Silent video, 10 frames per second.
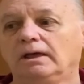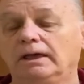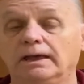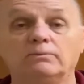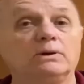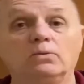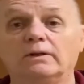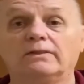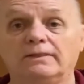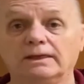And we
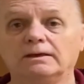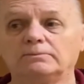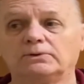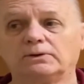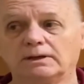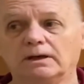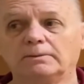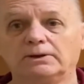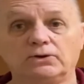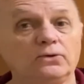want them to come
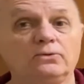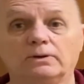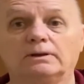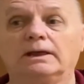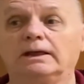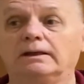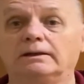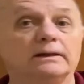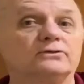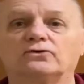and do it
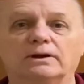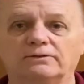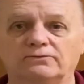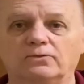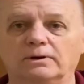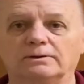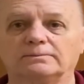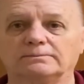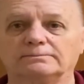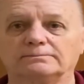and get the credit for
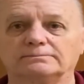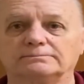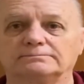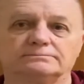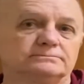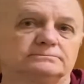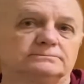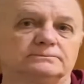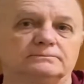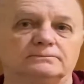
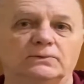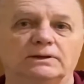it.